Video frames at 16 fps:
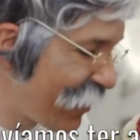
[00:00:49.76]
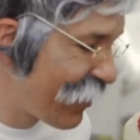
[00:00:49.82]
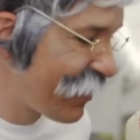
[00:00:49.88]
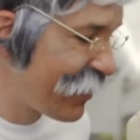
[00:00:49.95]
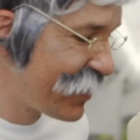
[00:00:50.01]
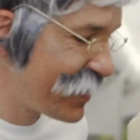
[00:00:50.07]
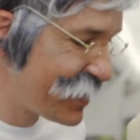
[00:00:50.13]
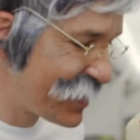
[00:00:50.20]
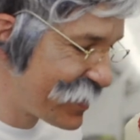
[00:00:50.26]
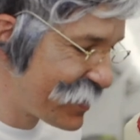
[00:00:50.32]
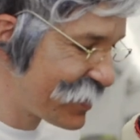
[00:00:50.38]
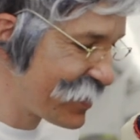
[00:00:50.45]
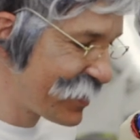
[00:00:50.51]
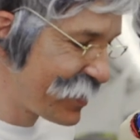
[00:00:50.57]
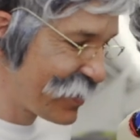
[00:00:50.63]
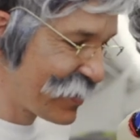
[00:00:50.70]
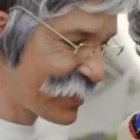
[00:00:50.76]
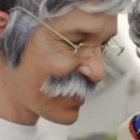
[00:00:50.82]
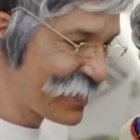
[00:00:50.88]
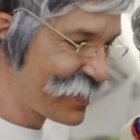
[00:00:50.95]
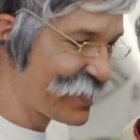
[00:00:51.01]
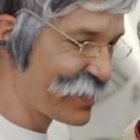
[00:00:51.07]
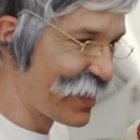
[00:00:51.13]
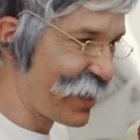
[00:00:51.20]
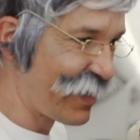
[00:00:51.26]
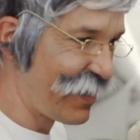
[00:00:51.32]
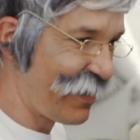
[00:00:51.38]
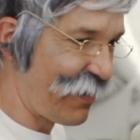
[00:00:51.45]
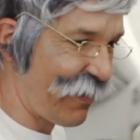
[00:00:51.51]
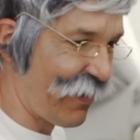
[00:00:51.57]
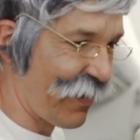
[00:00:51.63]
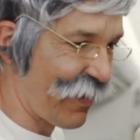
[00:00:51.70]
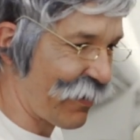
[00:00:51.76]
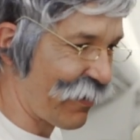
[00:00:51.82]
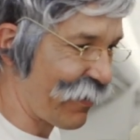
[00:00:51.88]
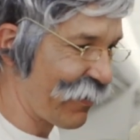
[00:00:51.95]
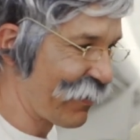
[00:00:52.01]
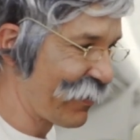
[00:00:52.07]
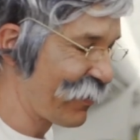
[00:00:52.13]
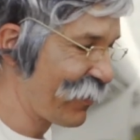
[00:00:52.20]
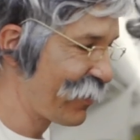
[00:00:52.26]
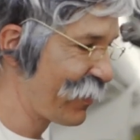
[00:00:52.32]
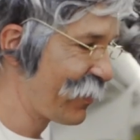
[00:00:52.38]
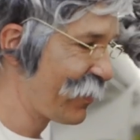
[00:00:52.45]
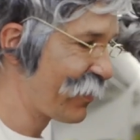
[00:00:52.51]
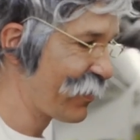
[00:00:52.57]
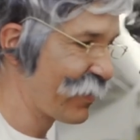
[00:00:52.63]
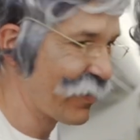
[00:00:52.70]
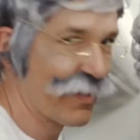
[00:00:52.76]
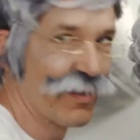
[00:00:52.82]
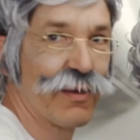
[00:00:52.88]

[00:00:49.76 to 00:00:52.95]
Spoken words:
(silent)